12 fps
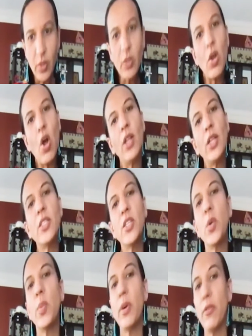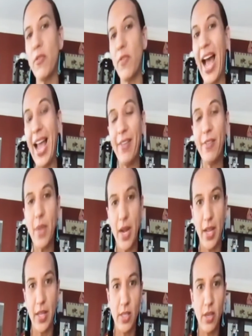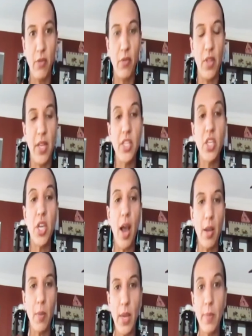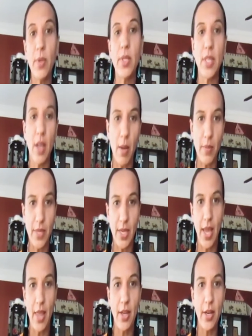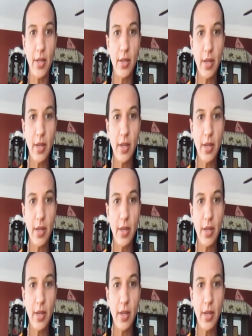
all it took were five minutes for these young people to come together,